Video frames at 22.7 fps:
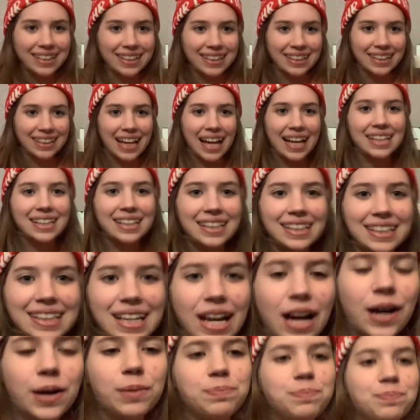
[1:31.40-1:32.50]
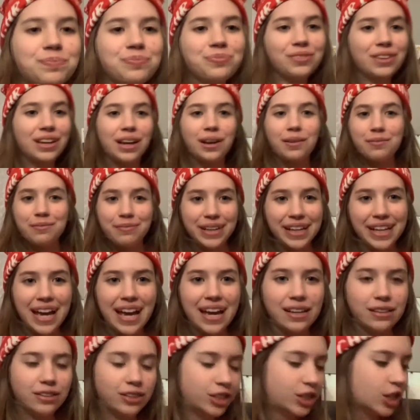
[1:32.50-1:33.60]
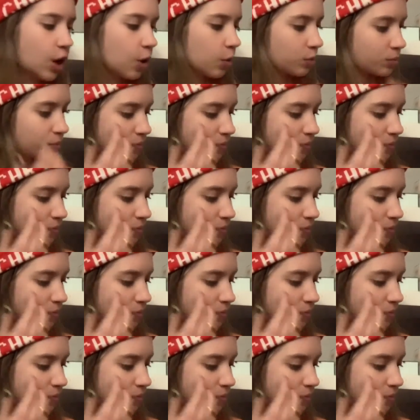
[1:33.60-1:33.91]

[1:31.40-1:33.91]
let's um, begin. So